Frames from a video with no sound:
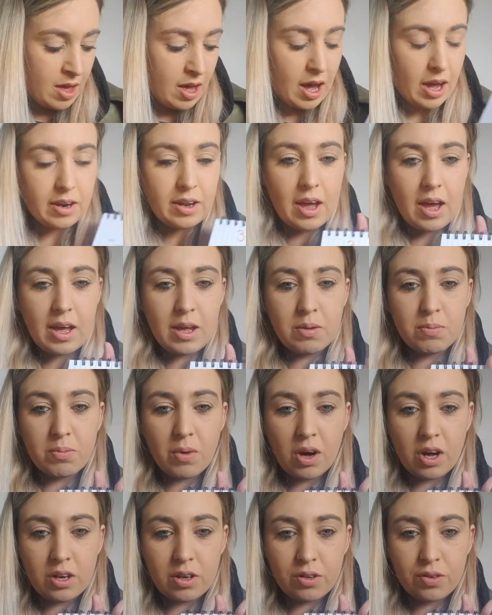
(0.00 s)
And 8
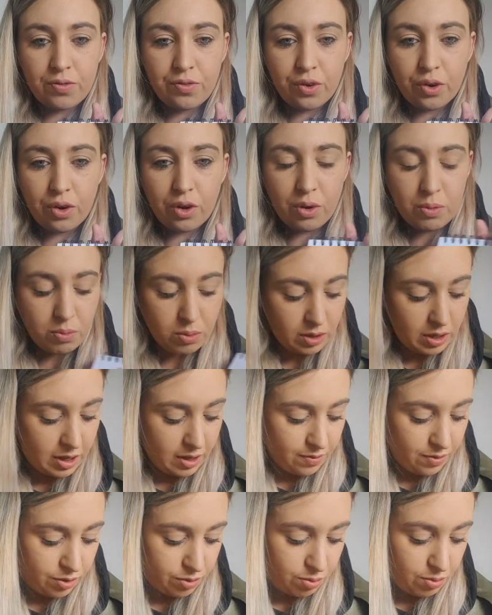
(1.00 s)
minus 4 will
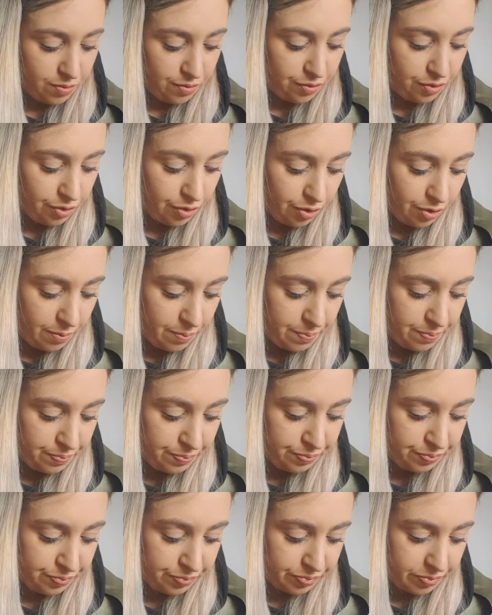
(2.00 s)
leave us with 4.
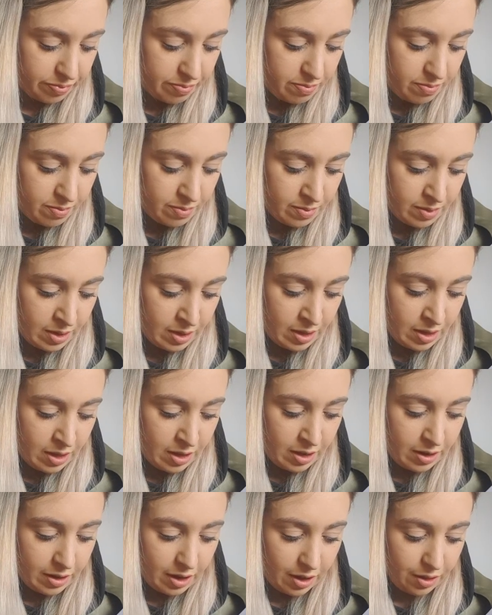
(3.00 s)

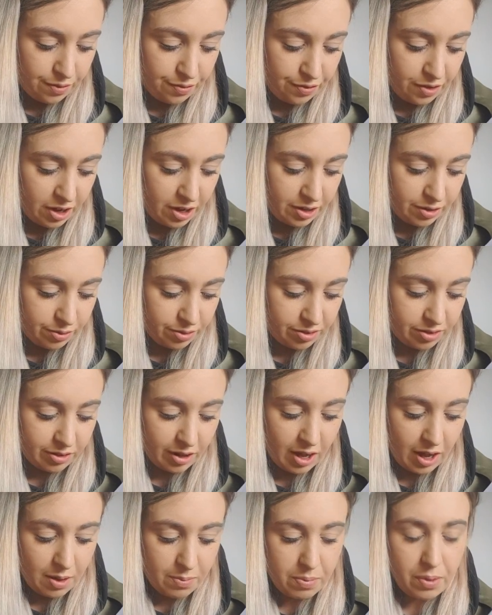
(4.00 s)
Now the final
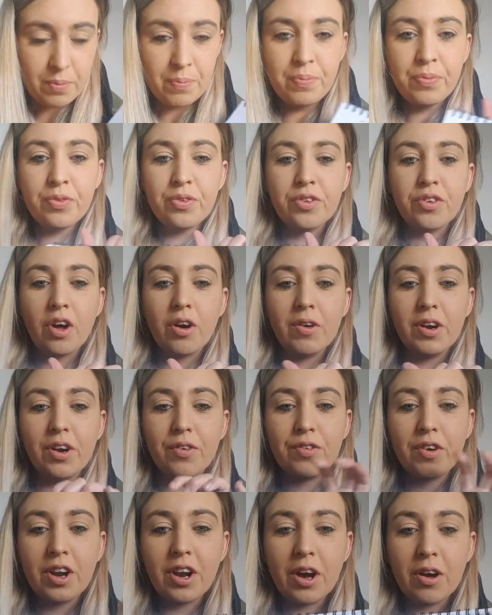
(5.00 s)
step, sorry I've
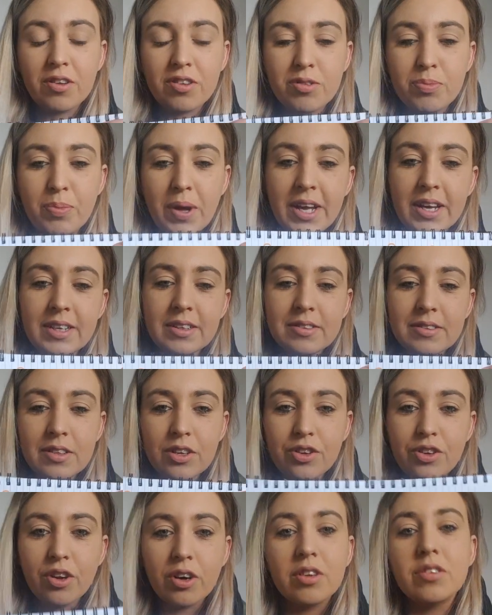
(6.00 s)
run out of space,
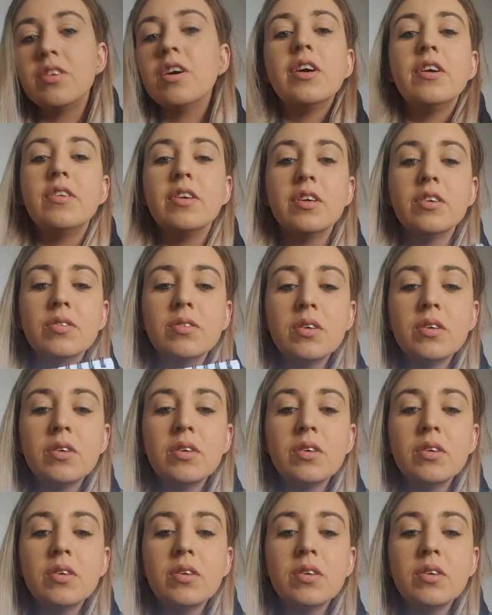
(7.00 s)
not ideal.